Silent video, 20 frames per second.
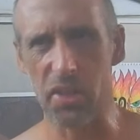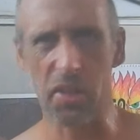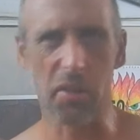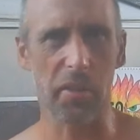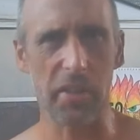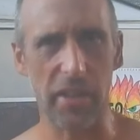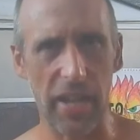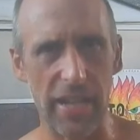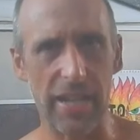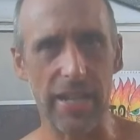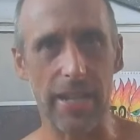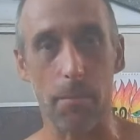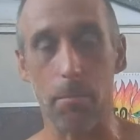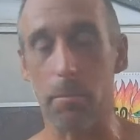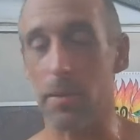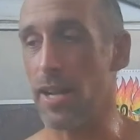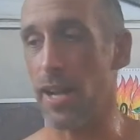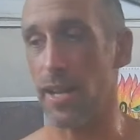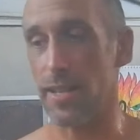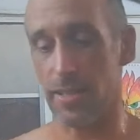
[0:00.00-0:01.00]
You're an idiot
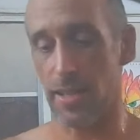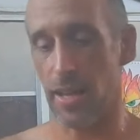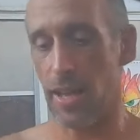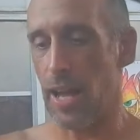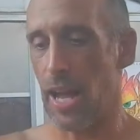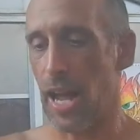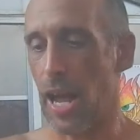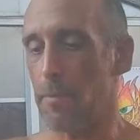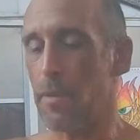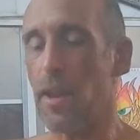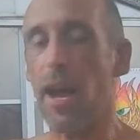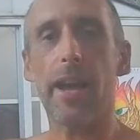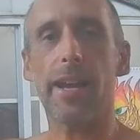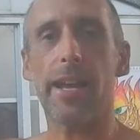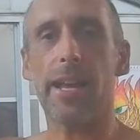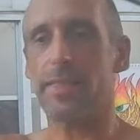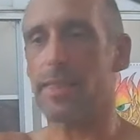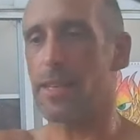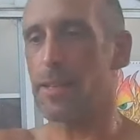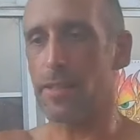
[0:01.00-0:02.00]
because I'm not
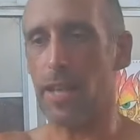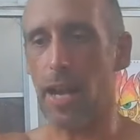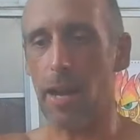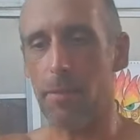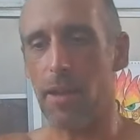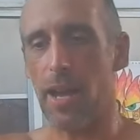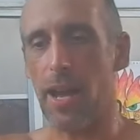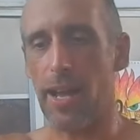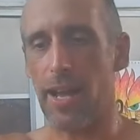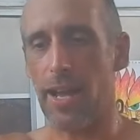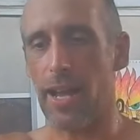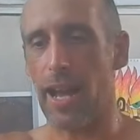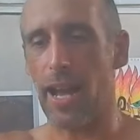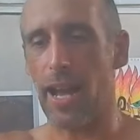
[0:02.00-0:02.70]
at the, I'm not,